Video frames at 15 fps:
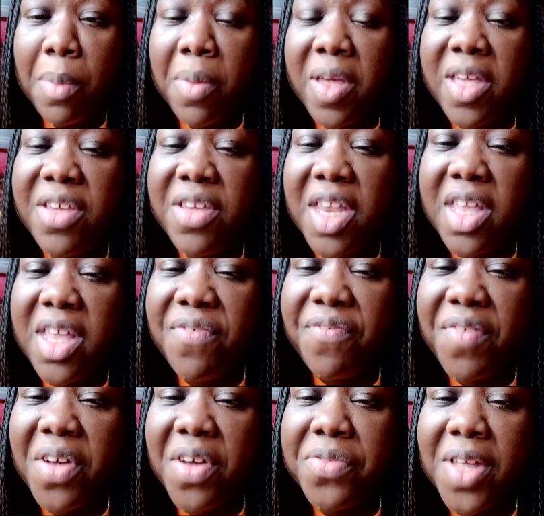but he
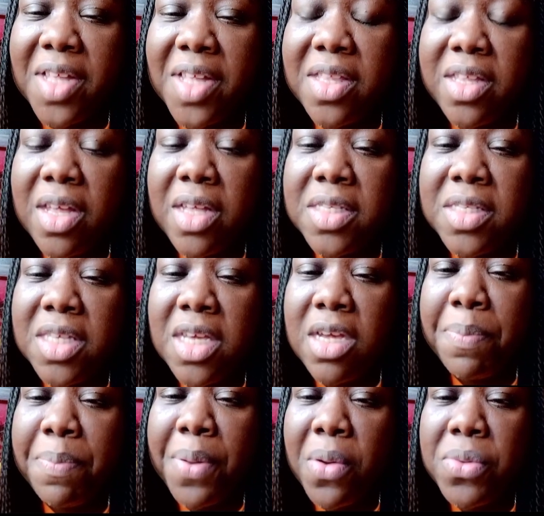felt that the
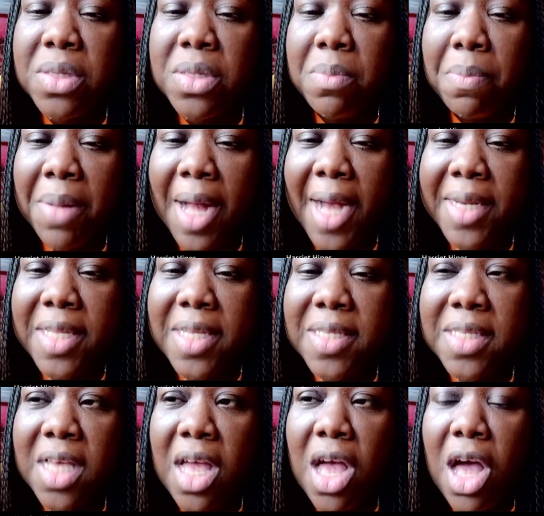decomposing
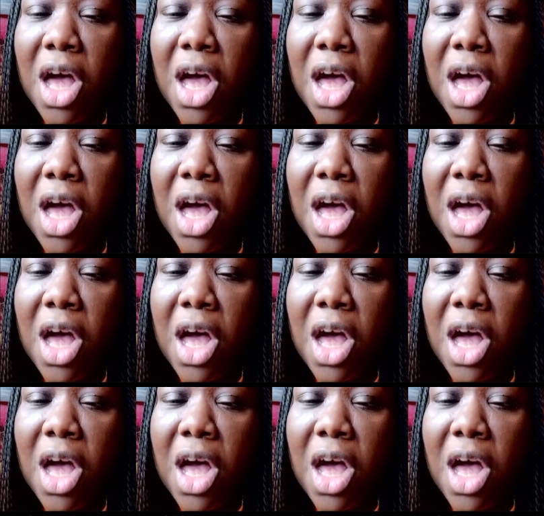bodies